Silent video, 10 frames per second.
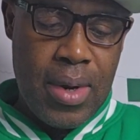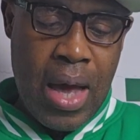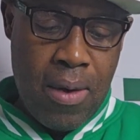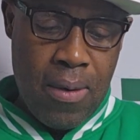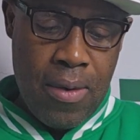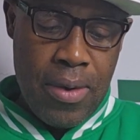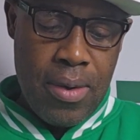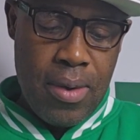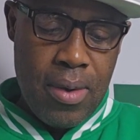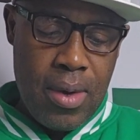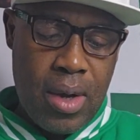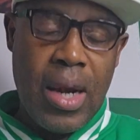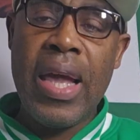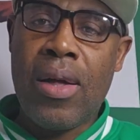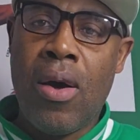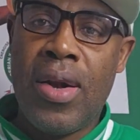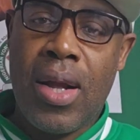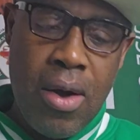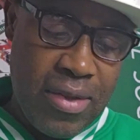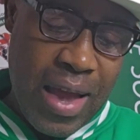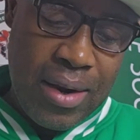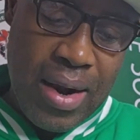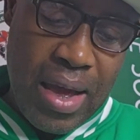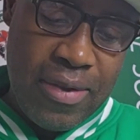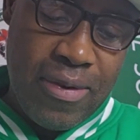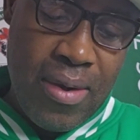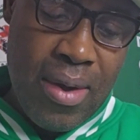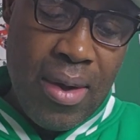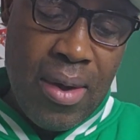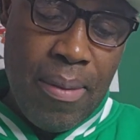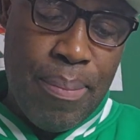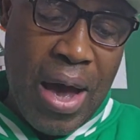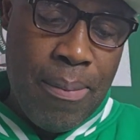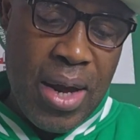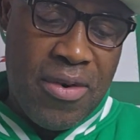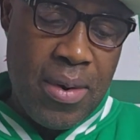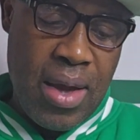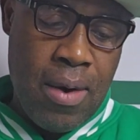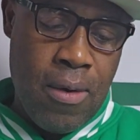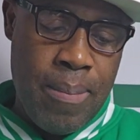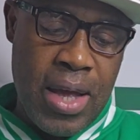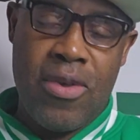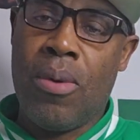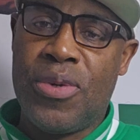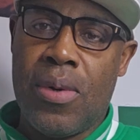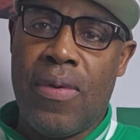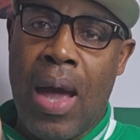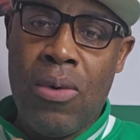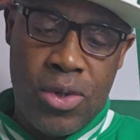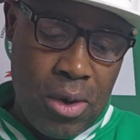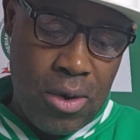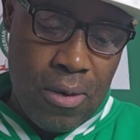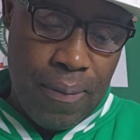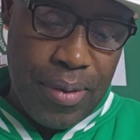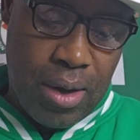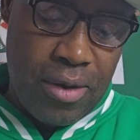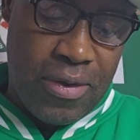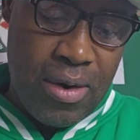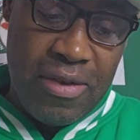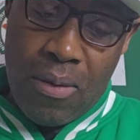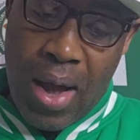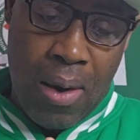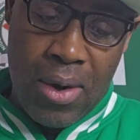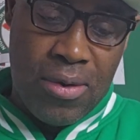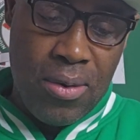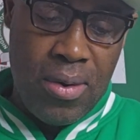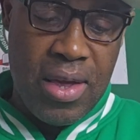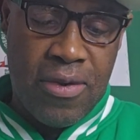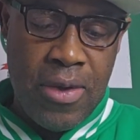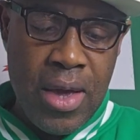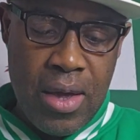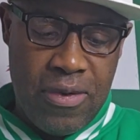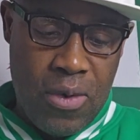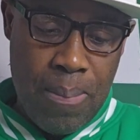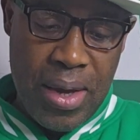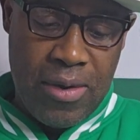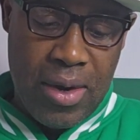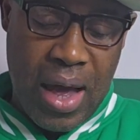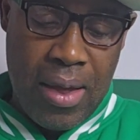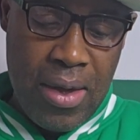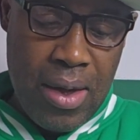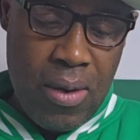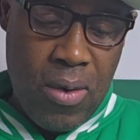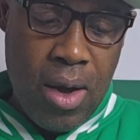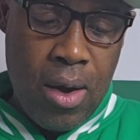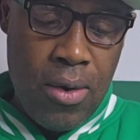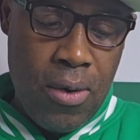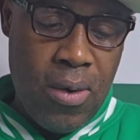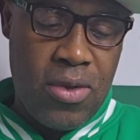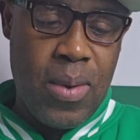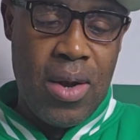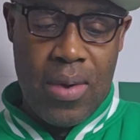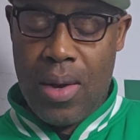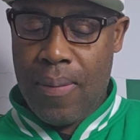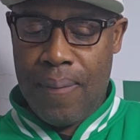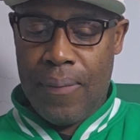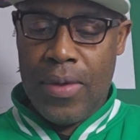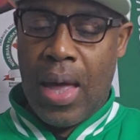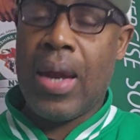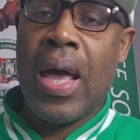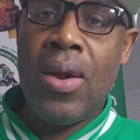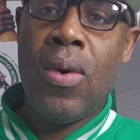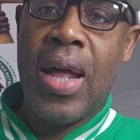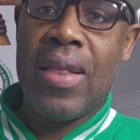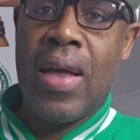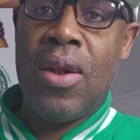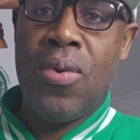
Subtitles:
Now, click on the contactless biometric enrollment option. I will show you, because the reason why I want to do this is to make sure that we all know what we're doing, and I know that